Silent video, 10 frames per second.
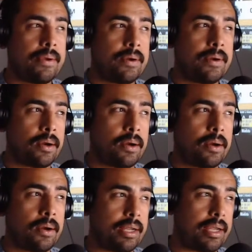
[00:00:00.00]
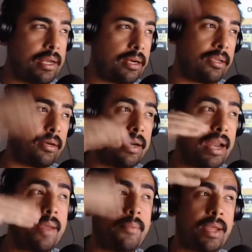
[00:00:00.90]
are trying to enter their
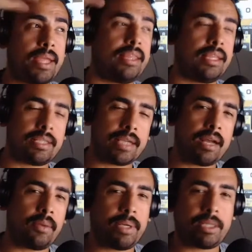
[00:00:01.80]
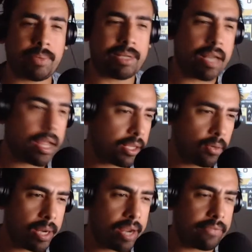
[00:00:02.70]
name in the title picture, but
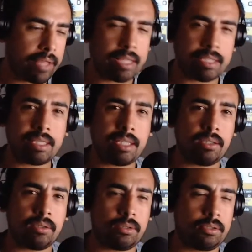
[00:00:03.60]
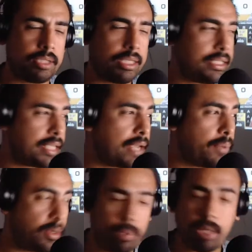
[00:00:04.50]
don't have that skill. He's able
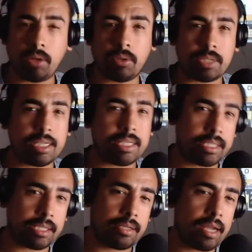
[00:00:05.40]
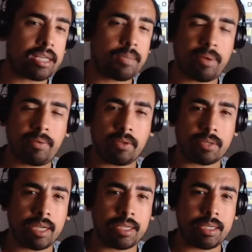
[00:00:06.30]
to beat all those guys. He's a notch above those
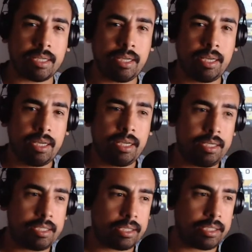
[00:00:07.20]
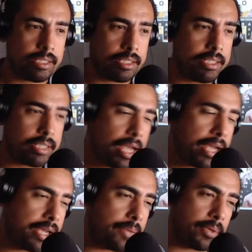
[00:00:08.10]
guys. He's a
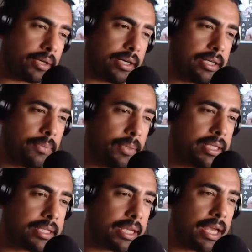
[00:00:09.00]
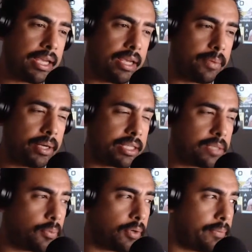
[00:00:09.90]
gatekeeper. He really is a gatekeeper at this
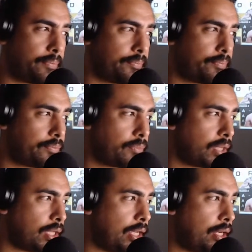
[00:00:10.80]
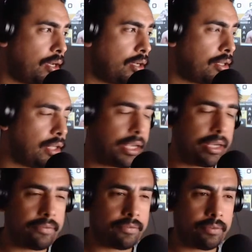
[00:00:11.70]
point. And
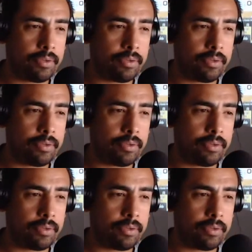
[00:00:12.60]
Ankalaev